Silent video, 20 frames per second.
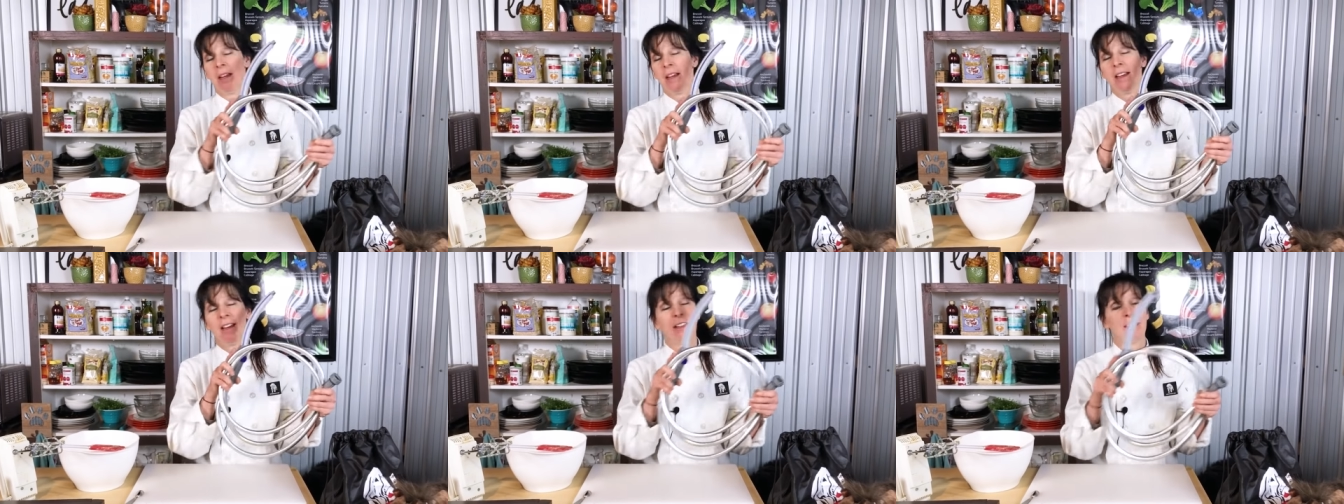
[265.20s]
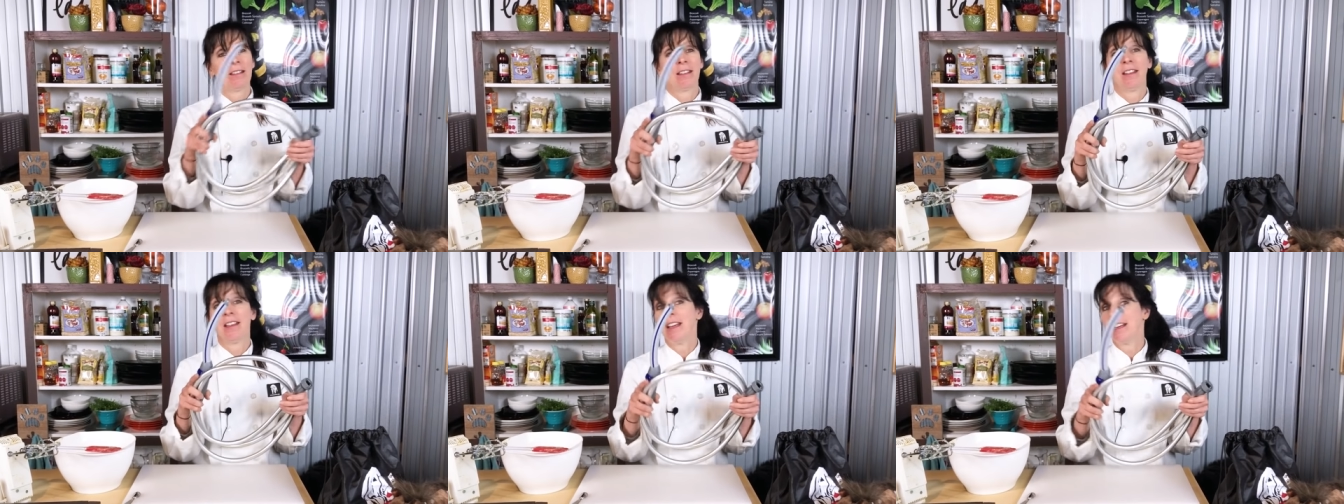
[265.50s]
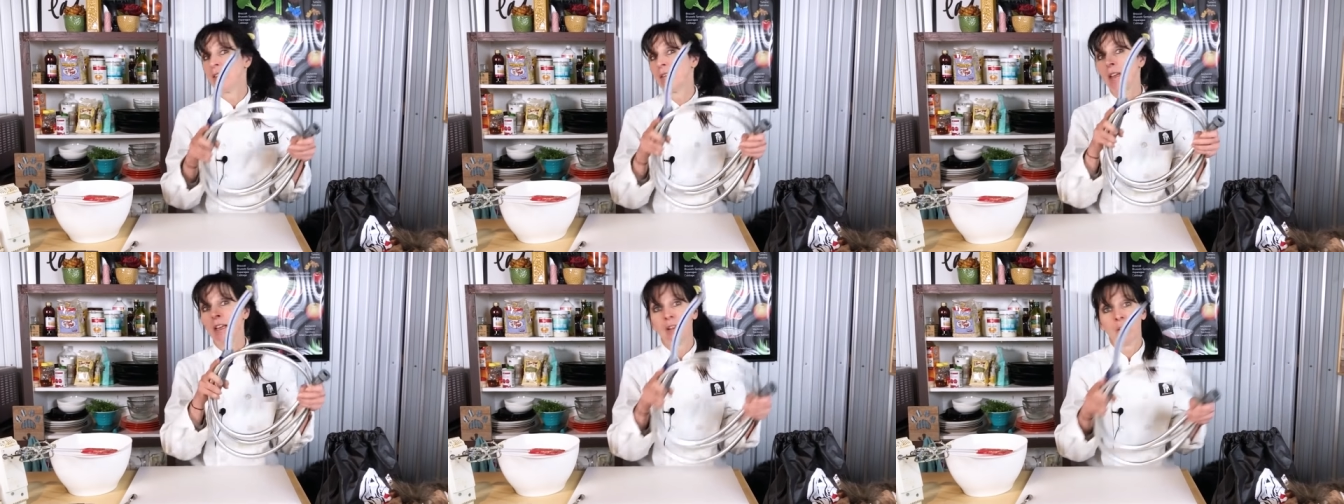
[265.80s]

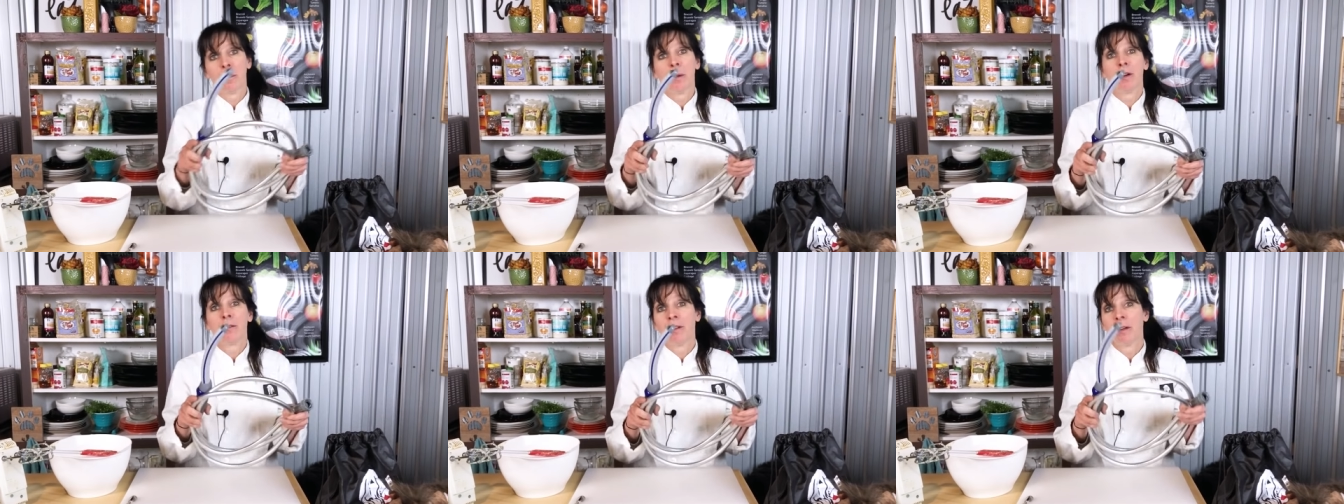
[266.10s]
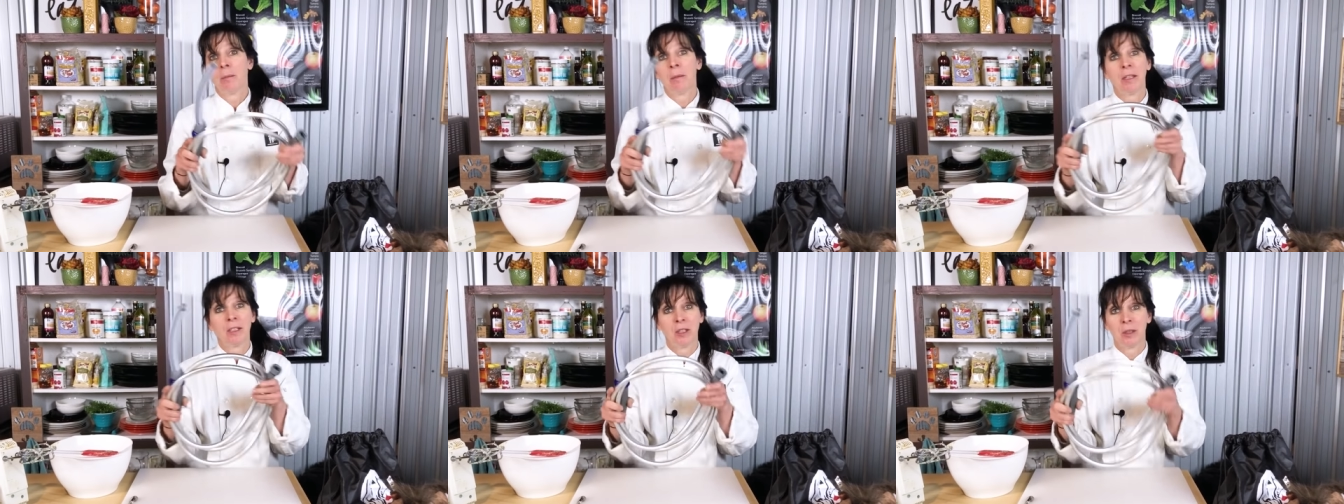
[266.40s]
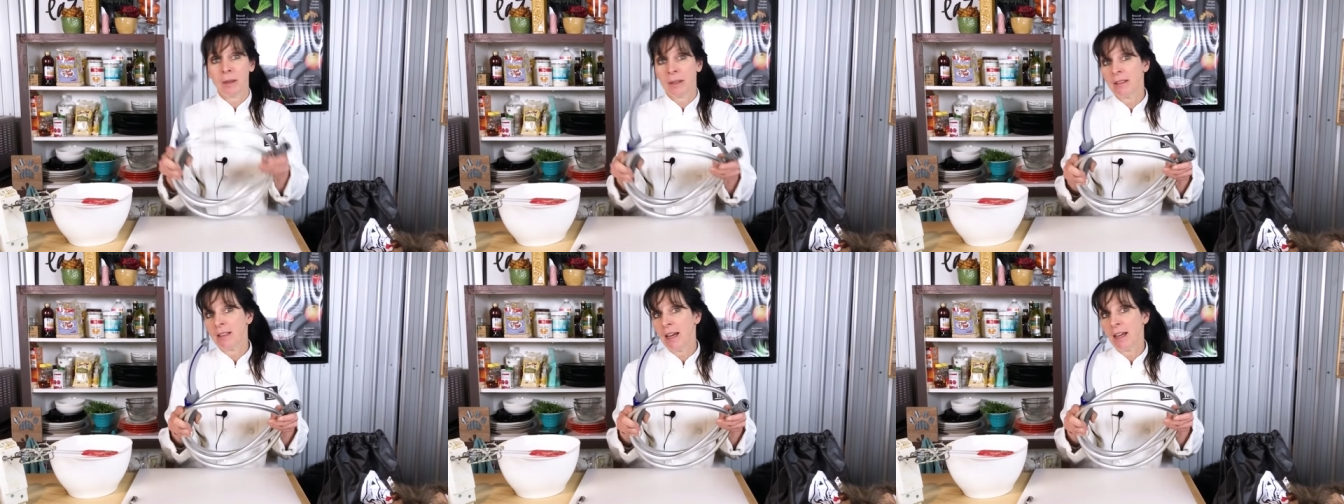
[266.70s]
It's perfect because
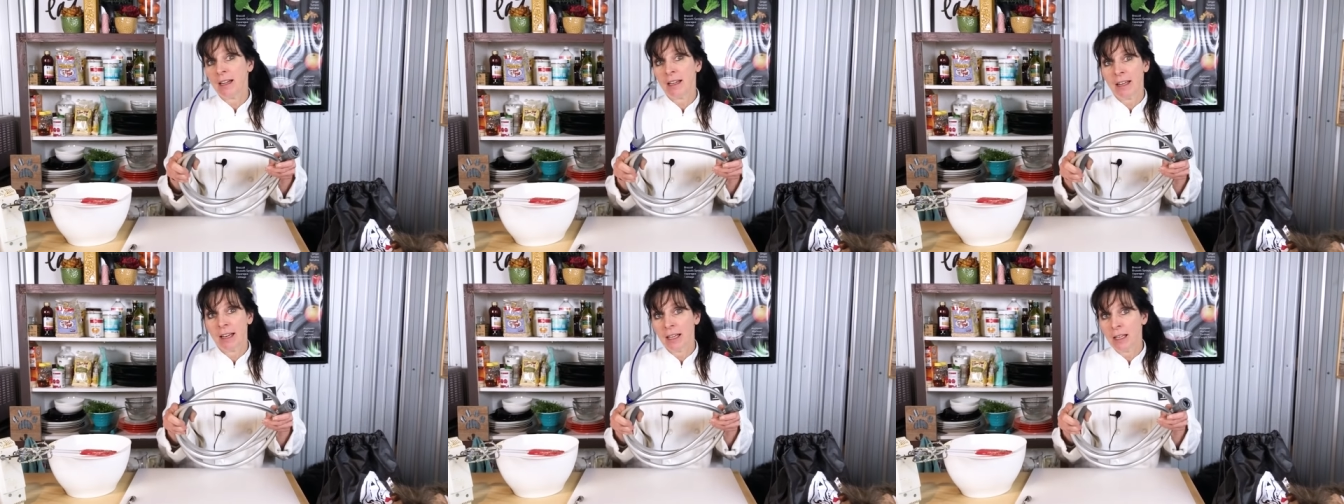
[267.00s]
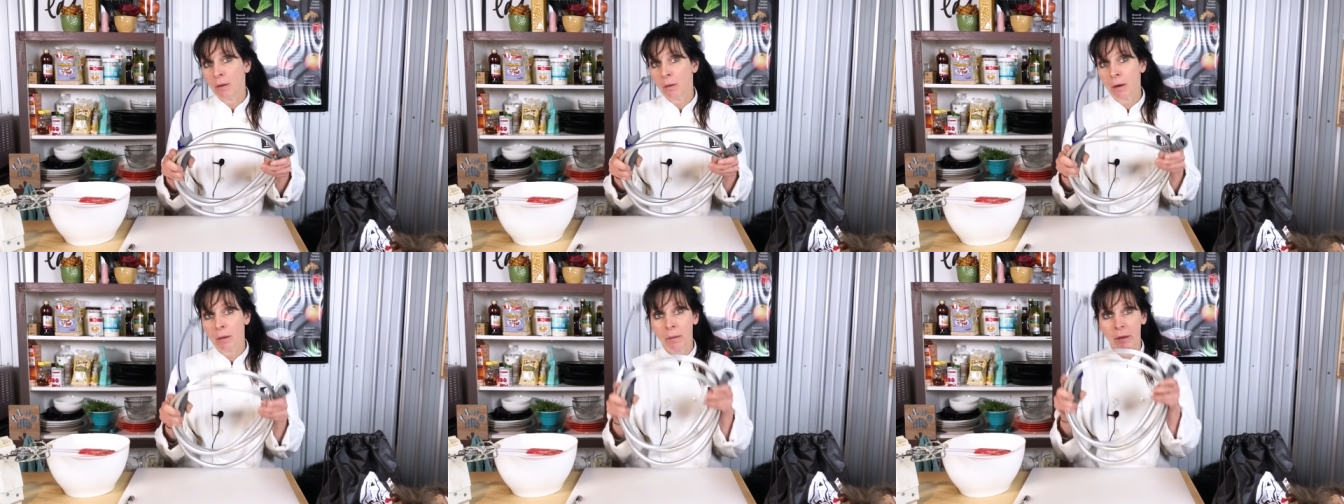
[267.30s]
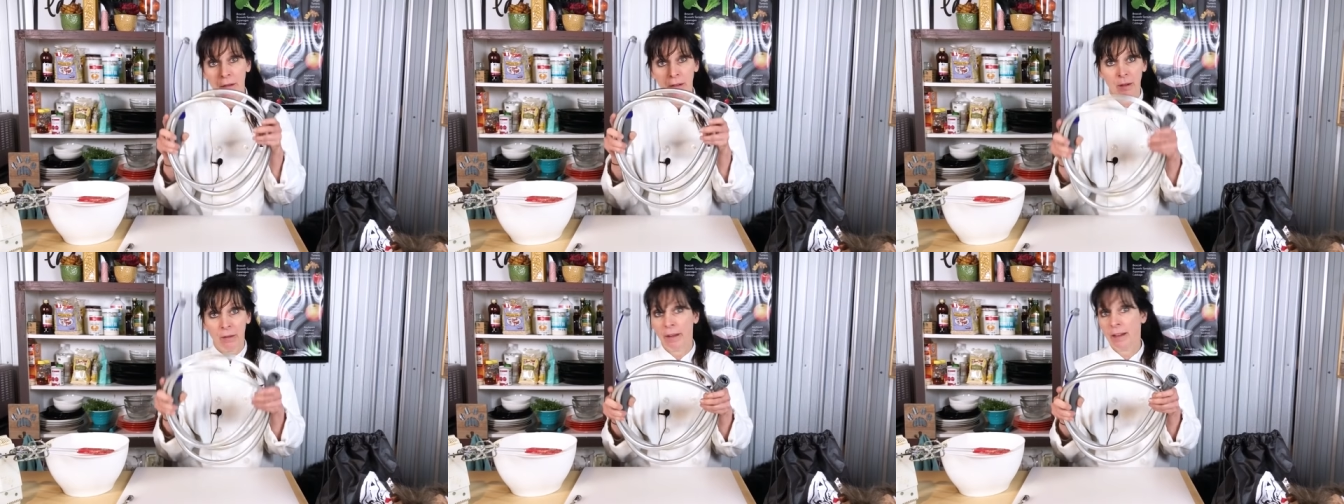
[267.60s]
you can take it anywhere
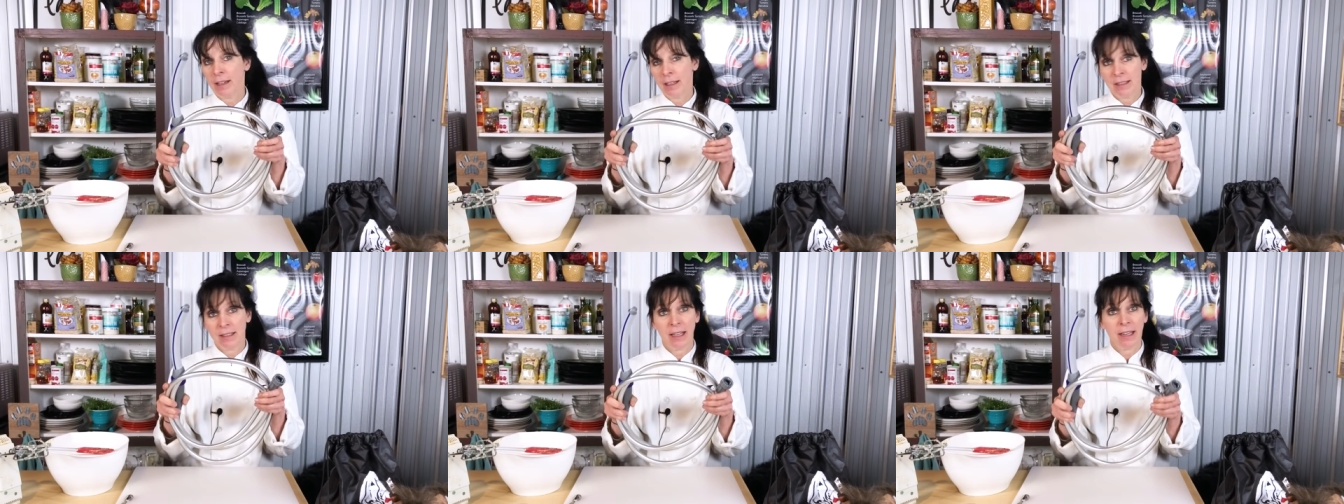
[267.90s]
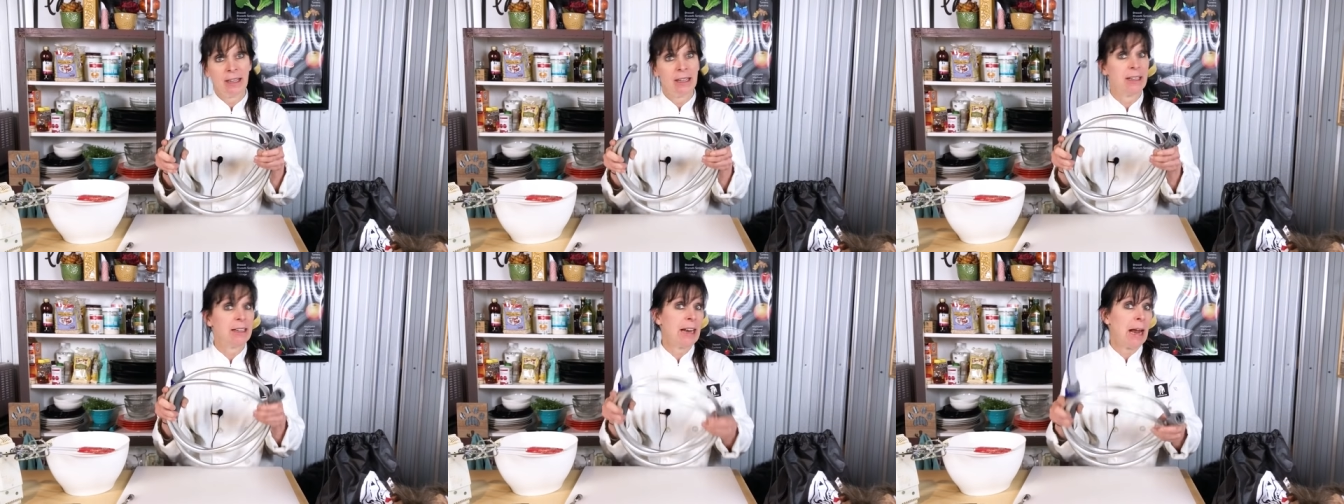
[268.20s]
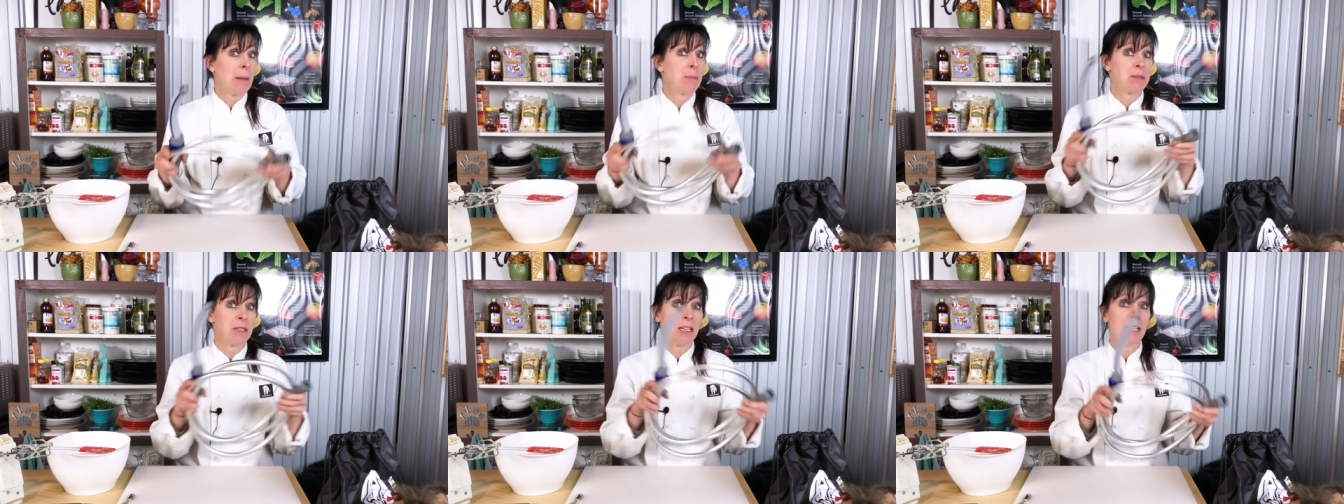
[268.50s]
with you. Like I said, it
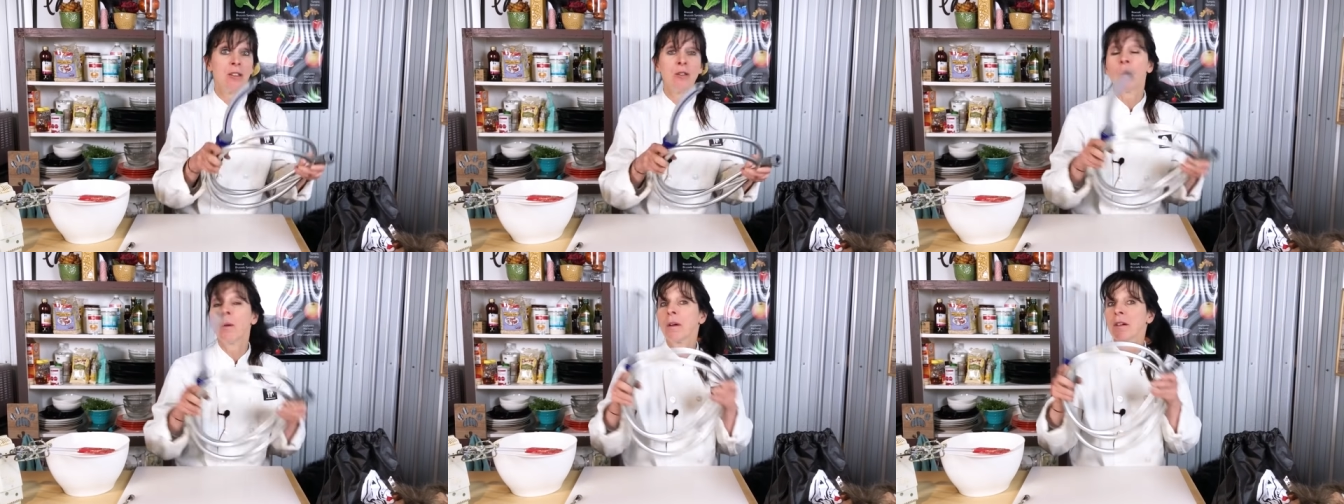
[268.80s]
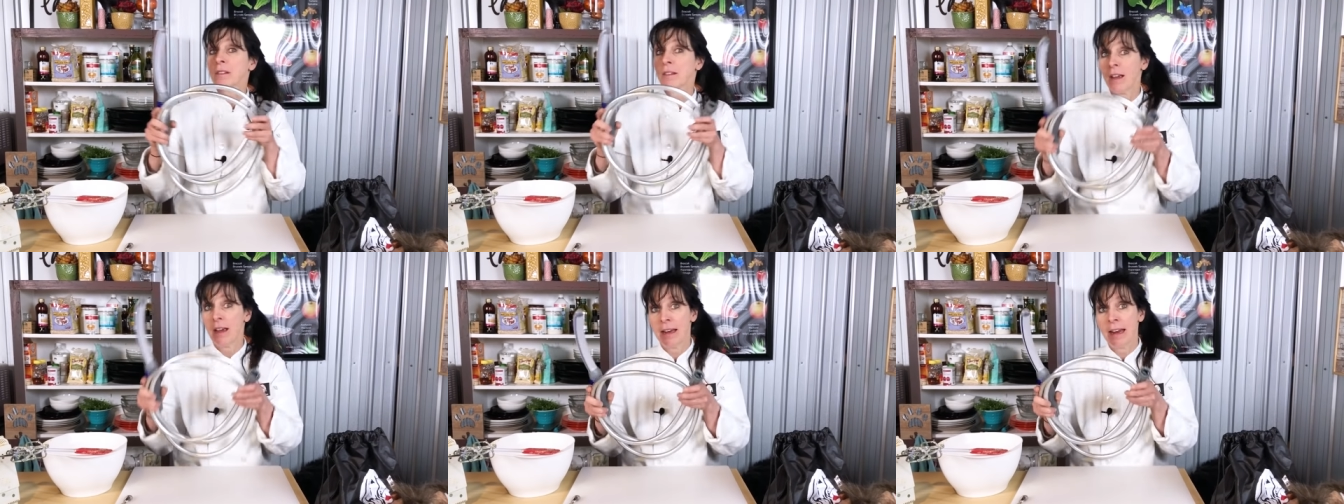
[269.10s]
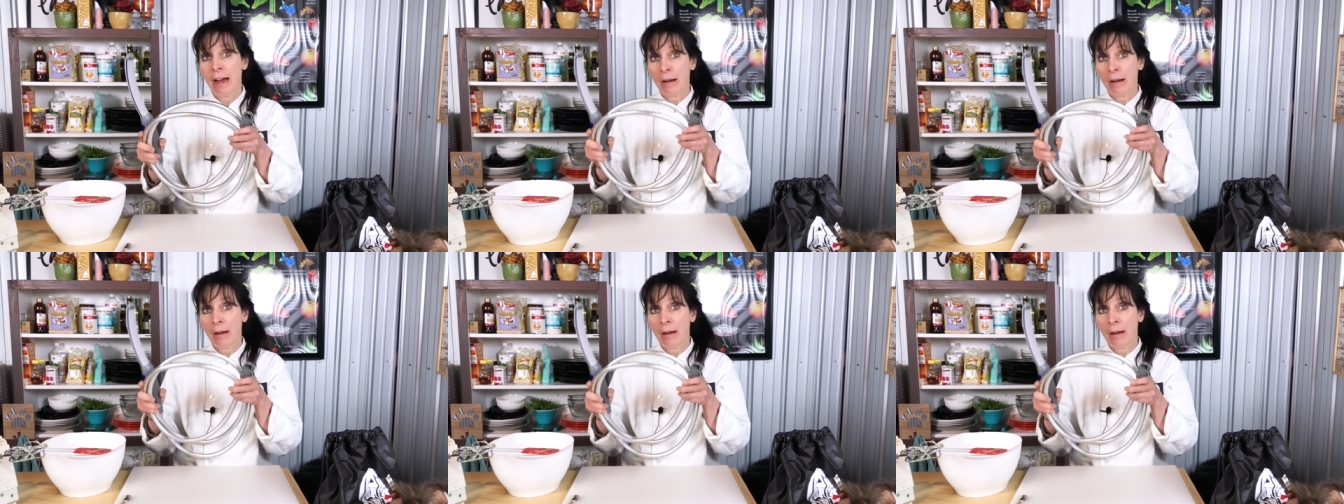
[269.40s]
adapts indoors and